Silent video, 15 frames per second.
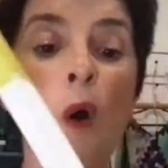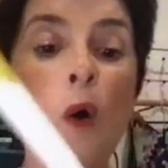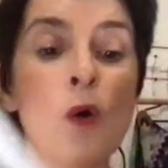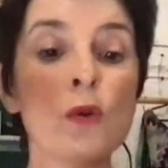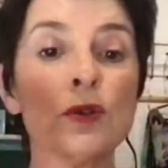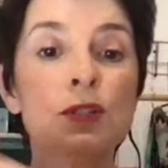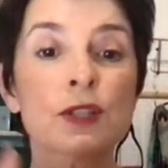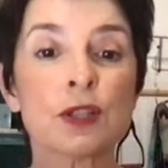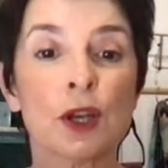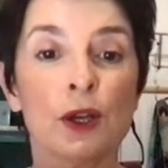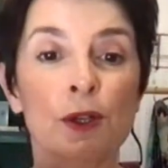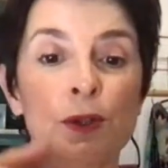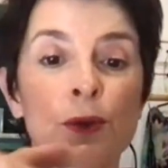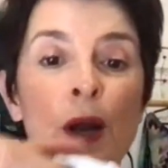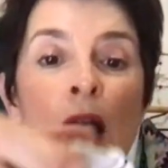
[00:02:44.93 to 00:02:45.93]

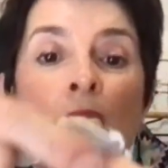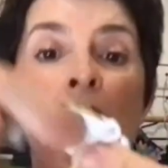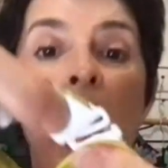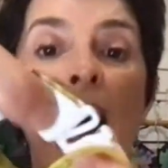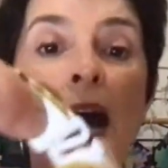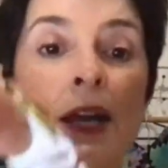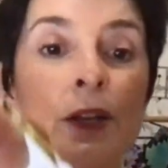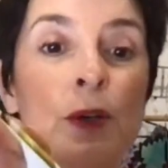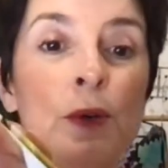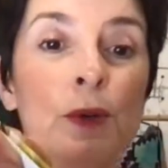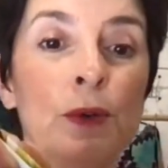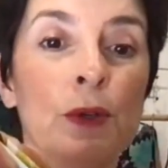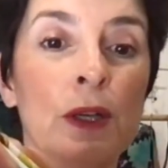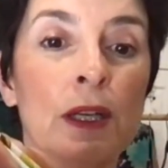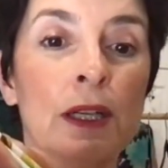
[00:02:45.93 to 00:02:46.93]
also
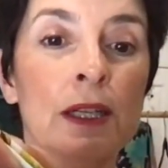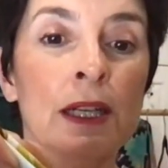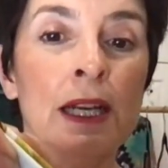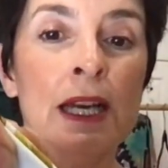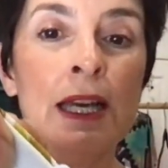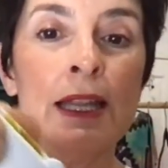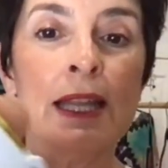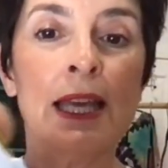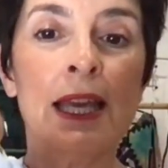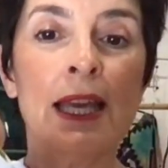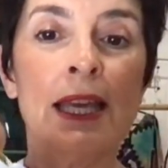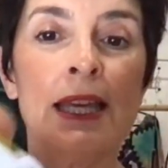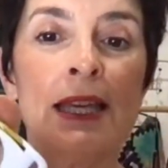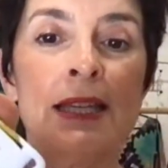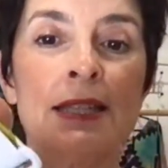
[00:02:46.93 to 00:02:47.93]
unhook. There
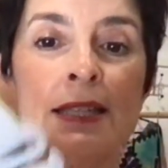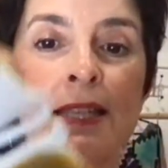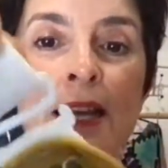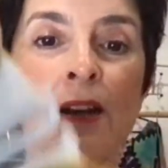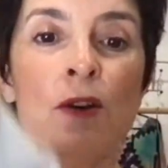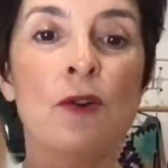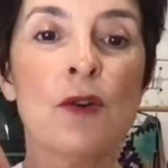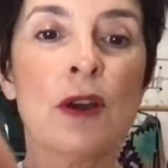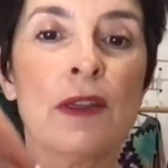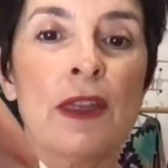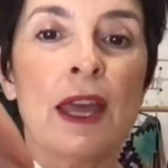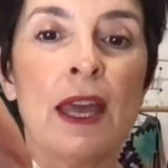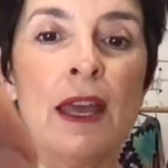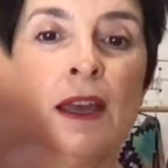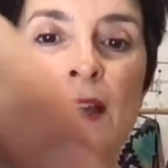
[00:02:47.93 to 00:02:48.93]
is a hook
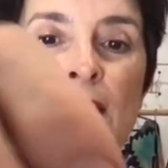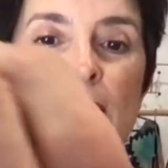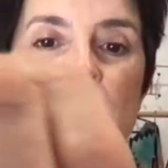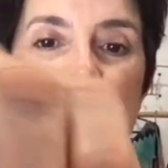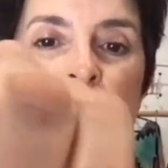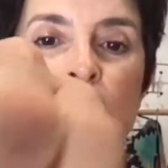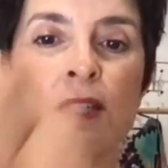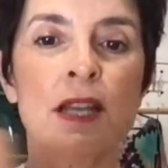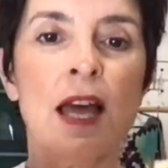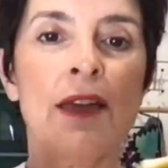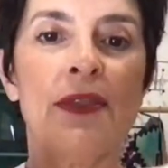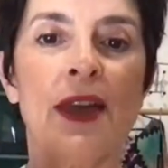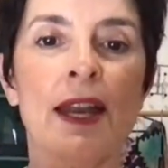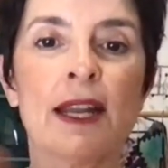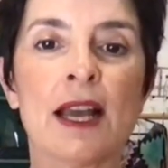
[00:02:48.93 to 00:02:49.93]
there, just like
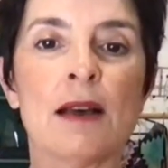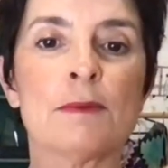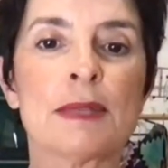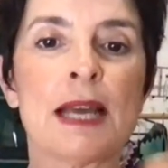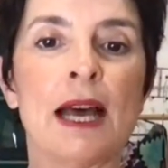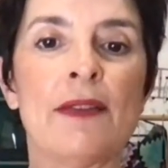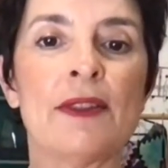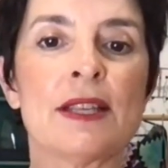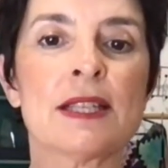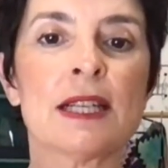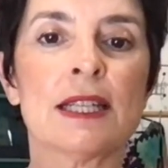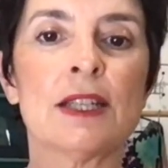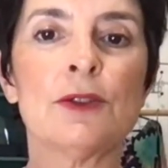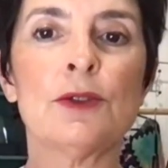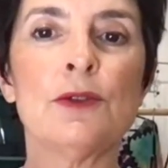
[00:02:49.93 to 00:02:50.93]
that, comes out, and there's a
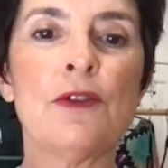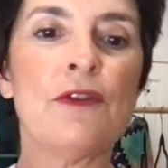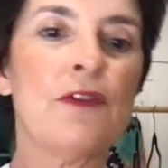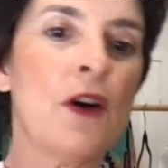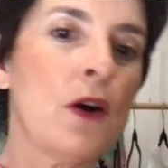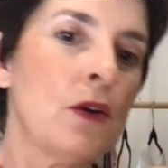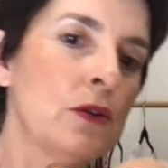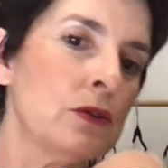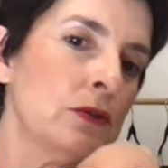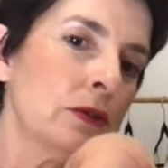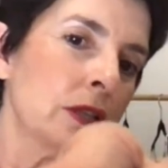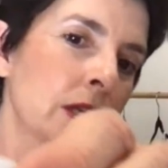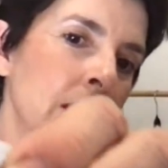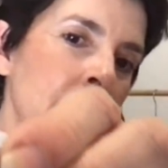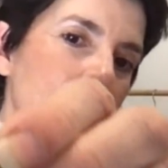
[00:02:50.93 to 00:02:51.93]
little fold
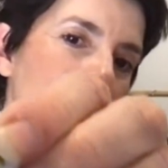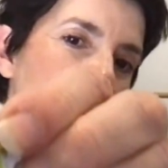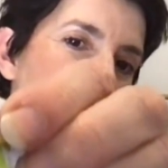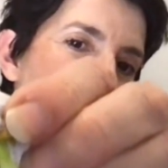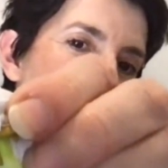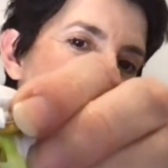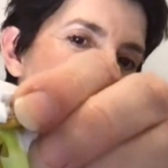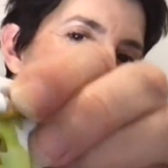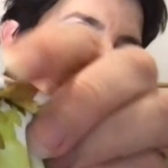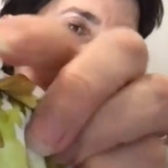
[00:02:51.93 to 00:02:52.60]
of